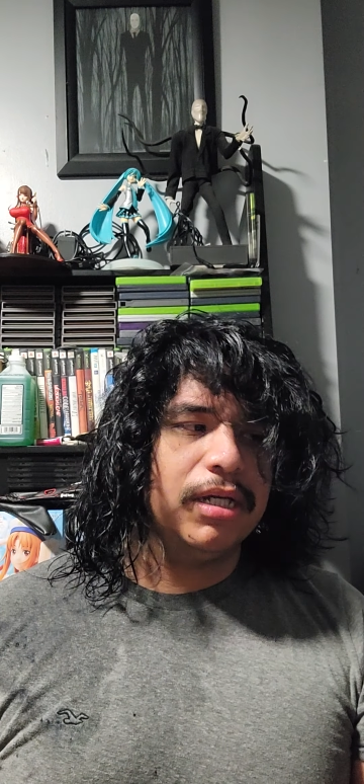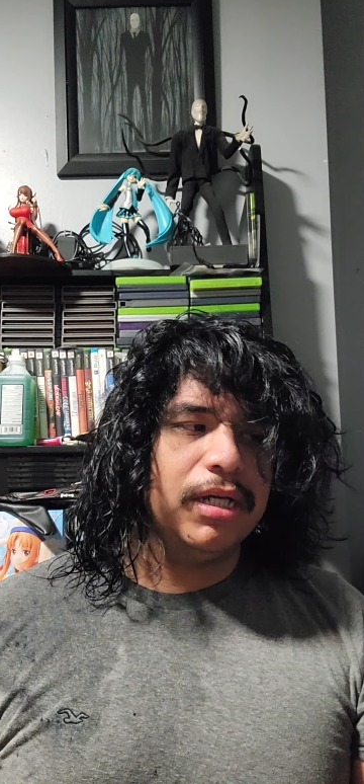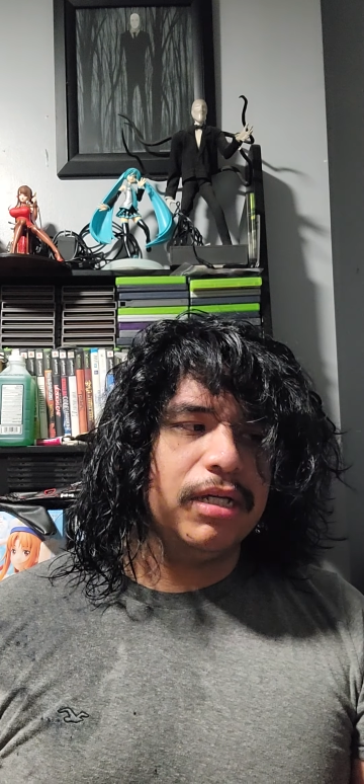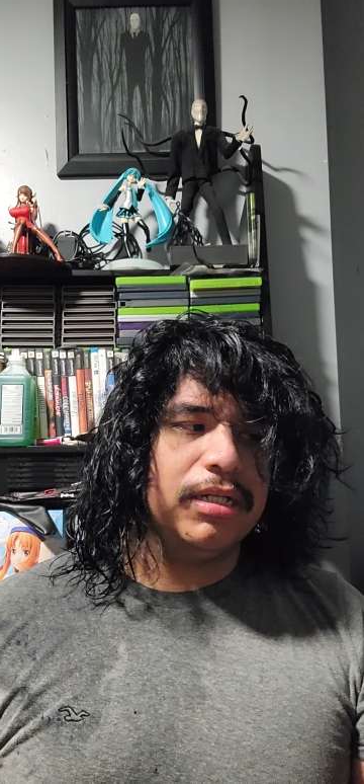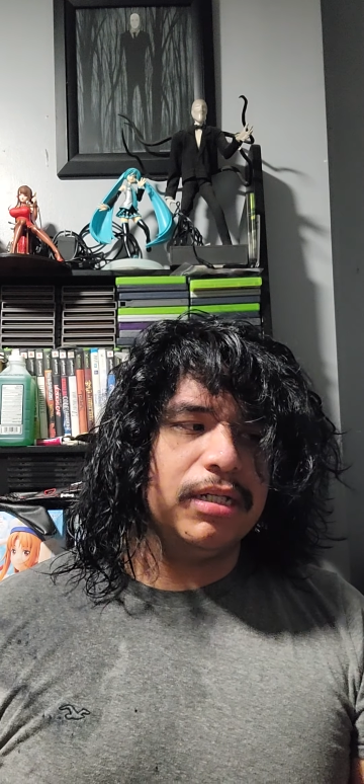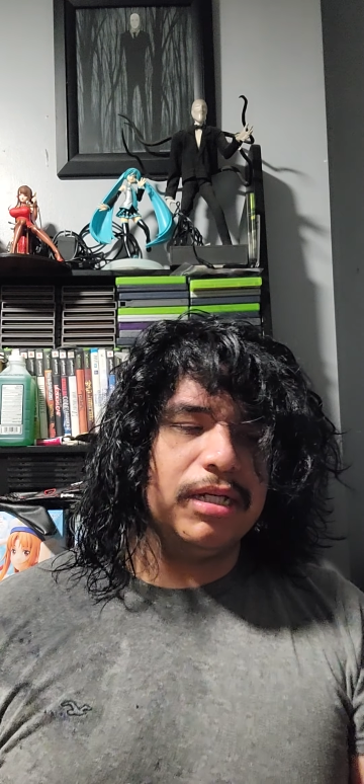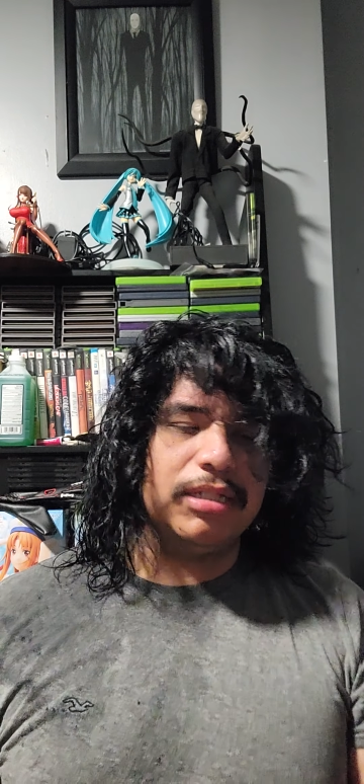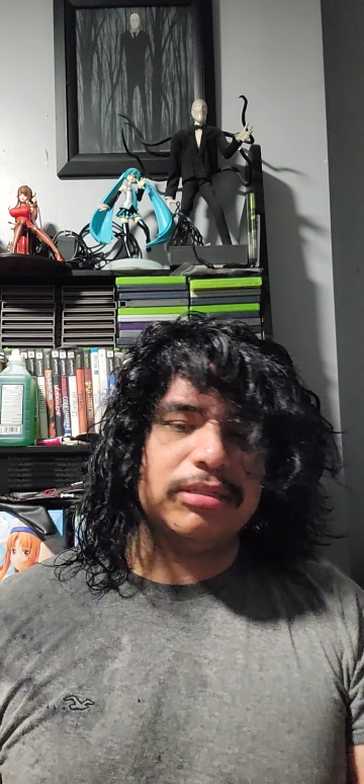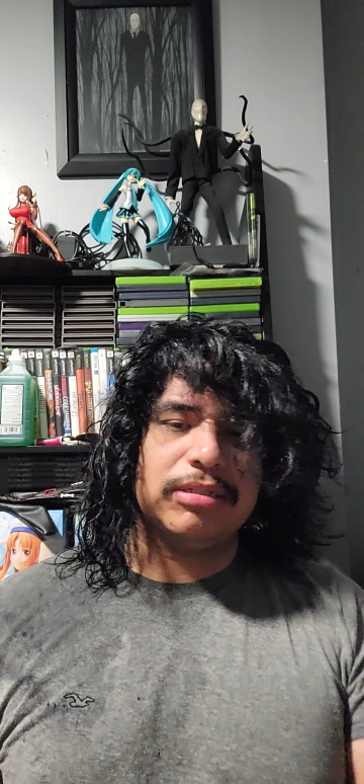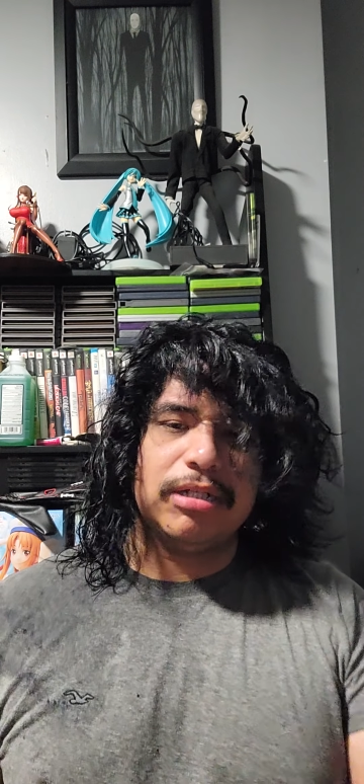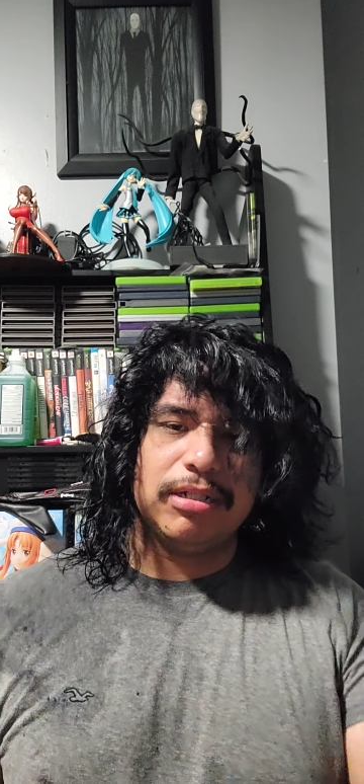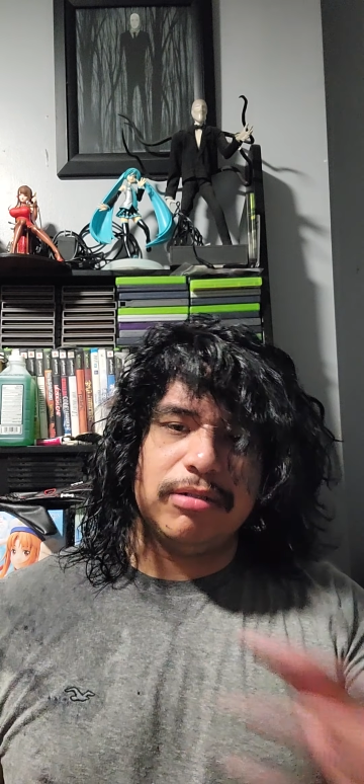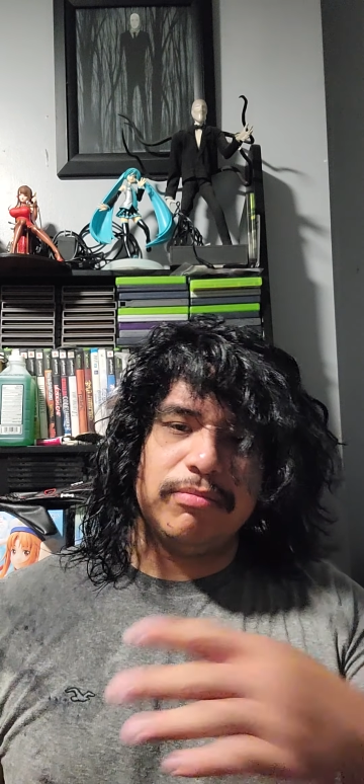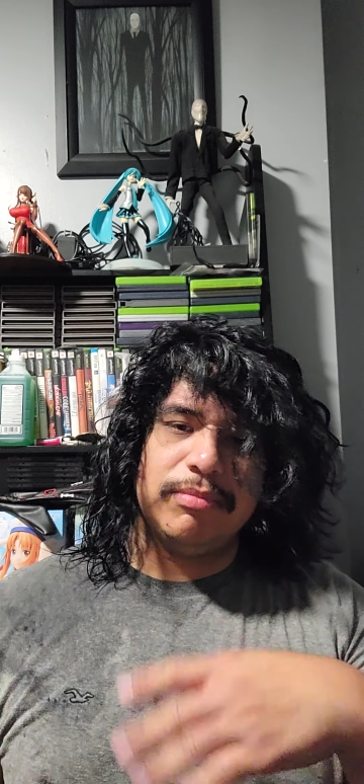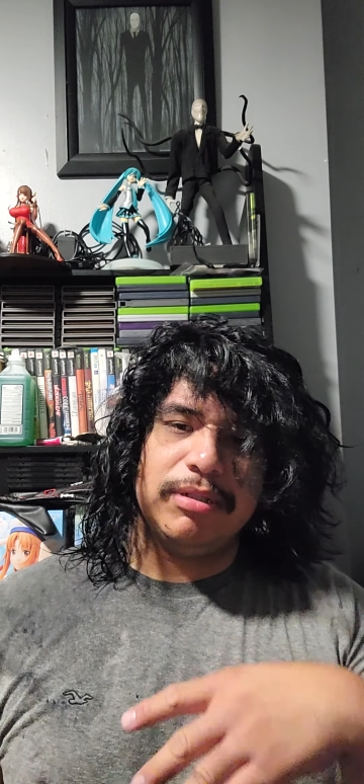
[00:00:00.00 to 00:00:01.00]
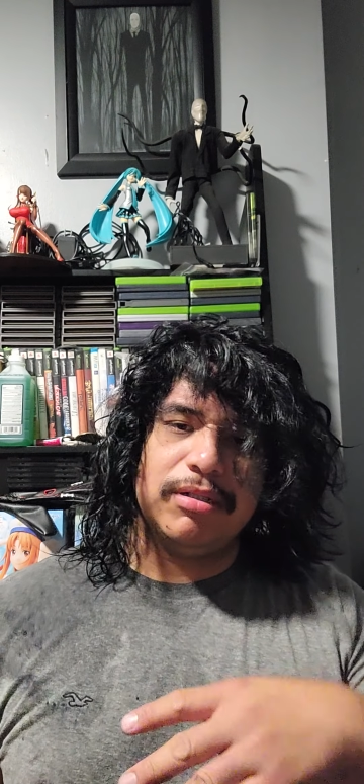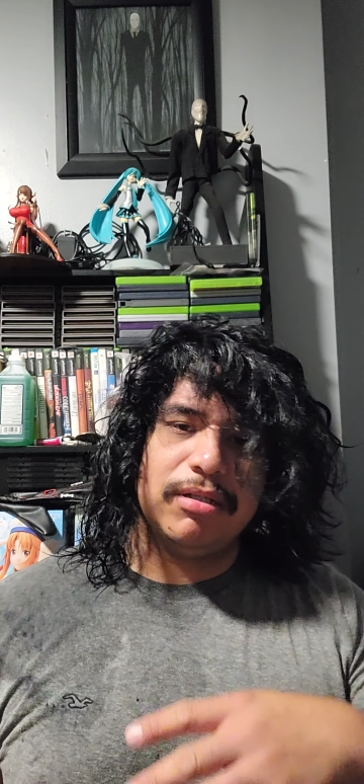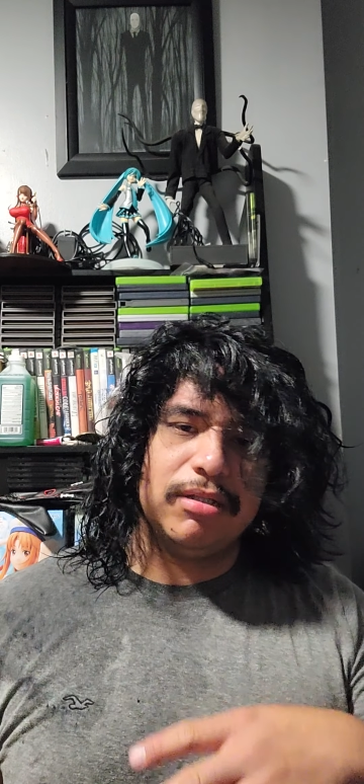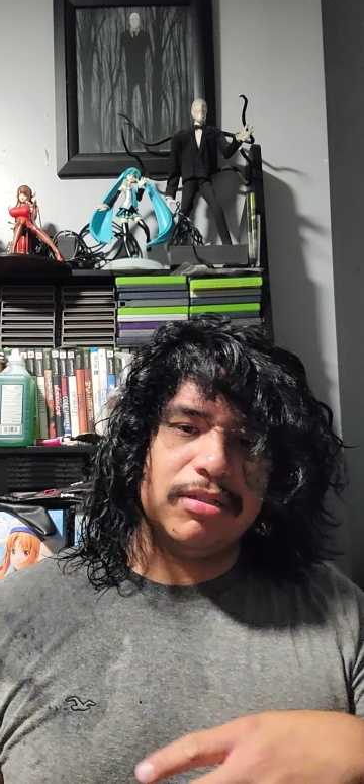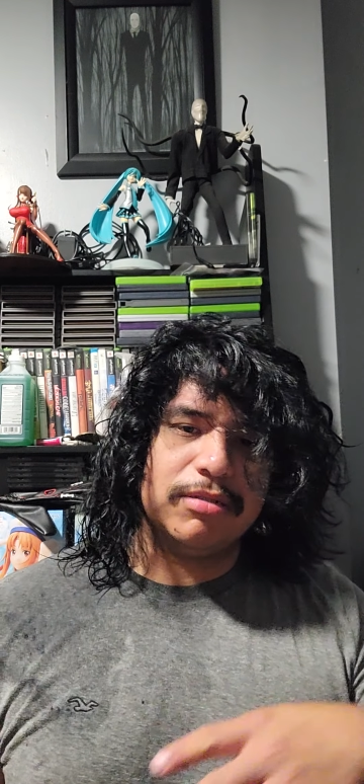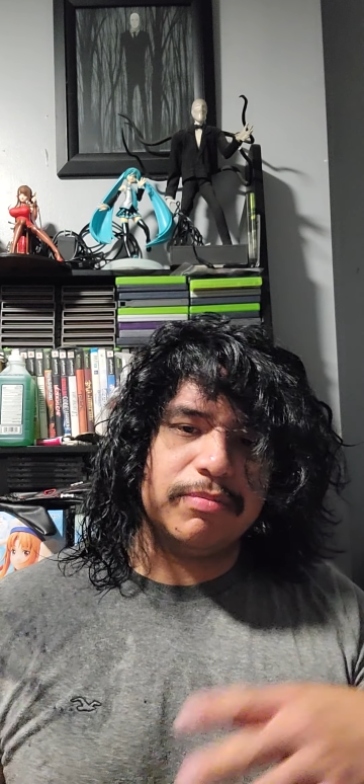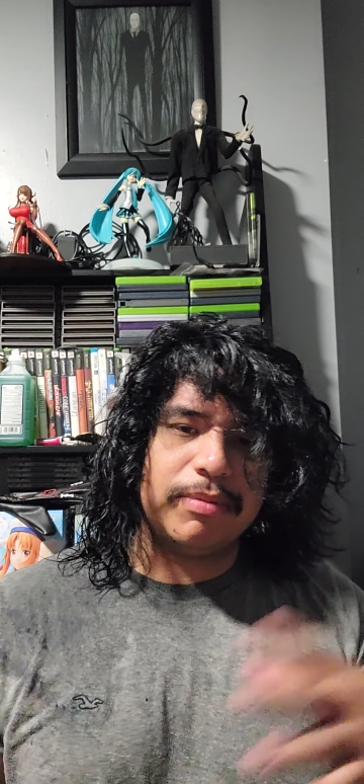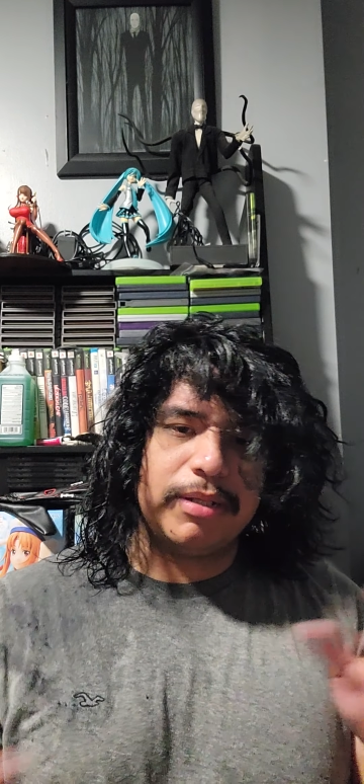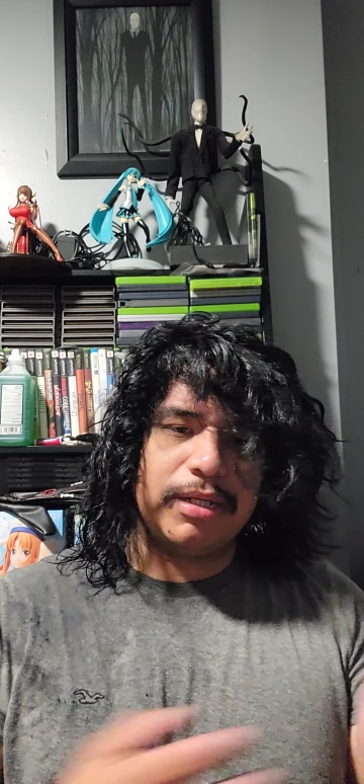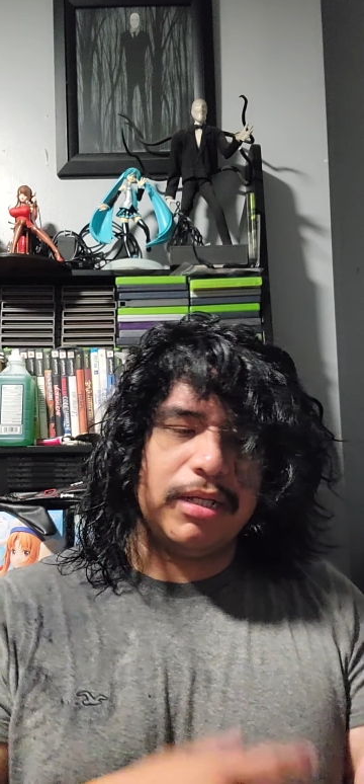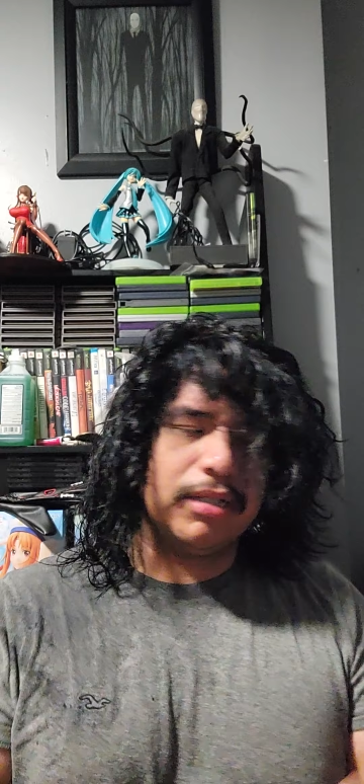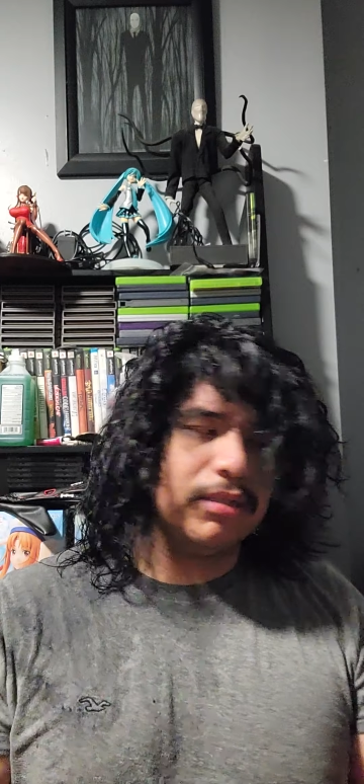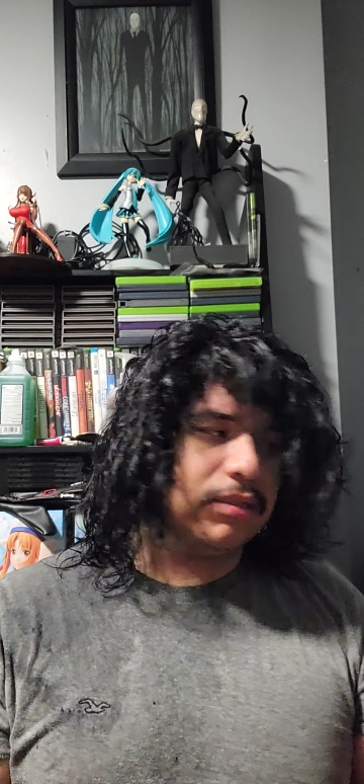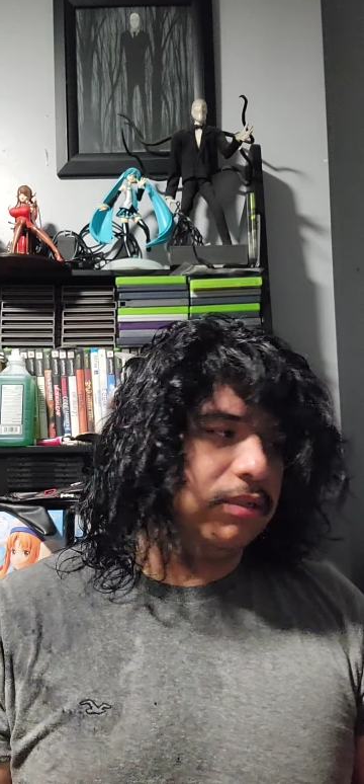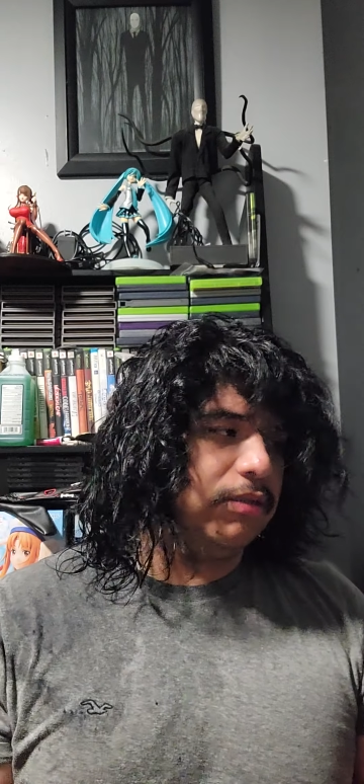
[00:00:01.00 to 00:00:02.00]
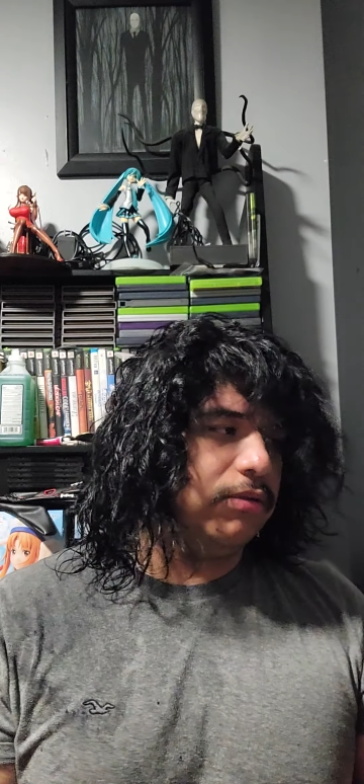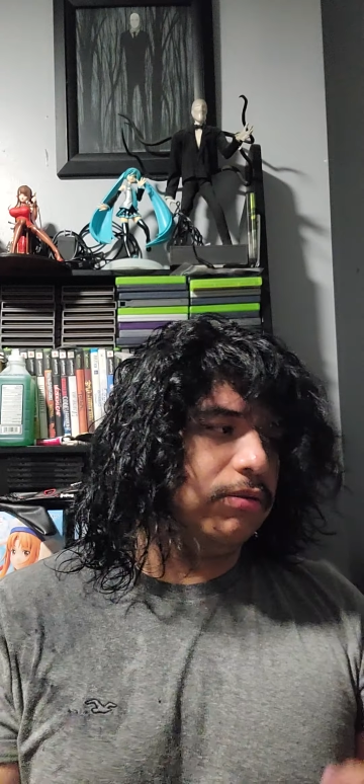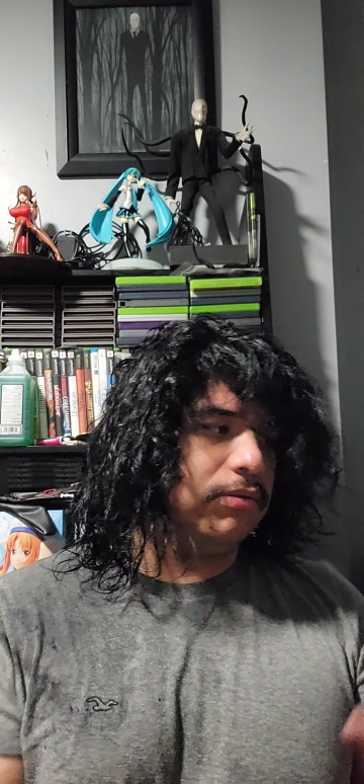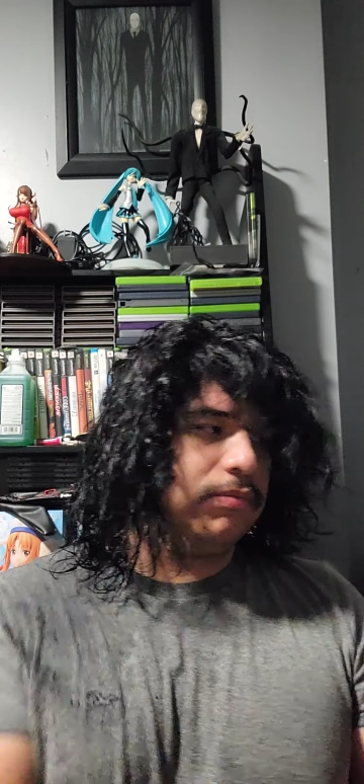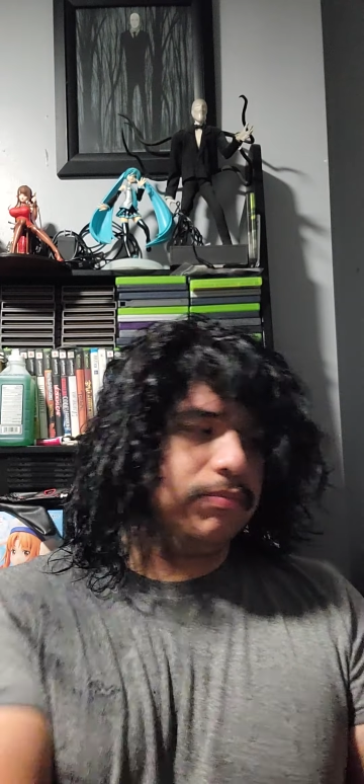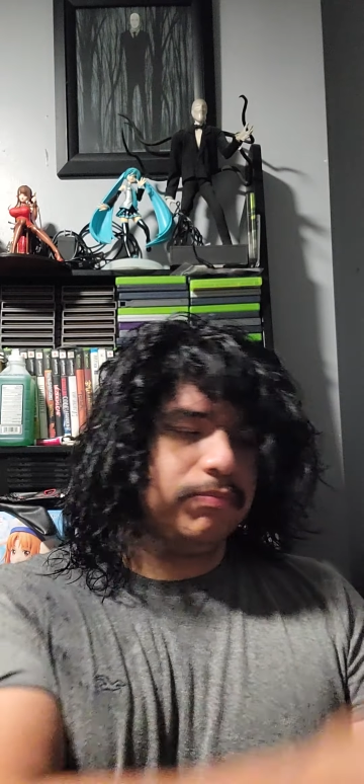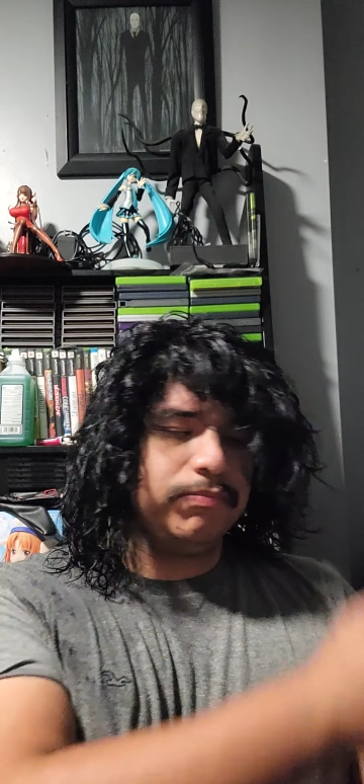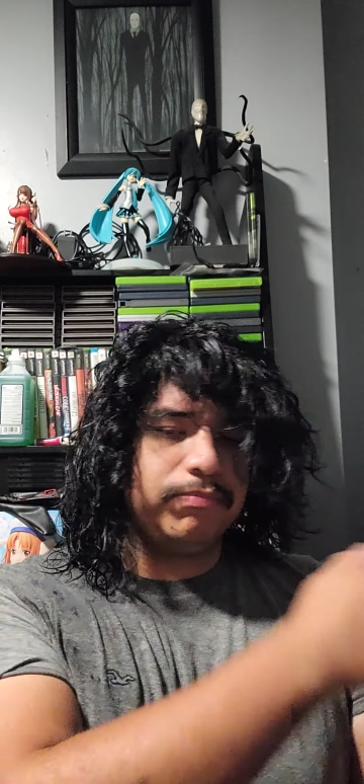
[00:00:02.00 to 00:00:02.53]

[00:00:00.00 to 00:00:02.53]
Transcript: And outside Omegle, I just played like little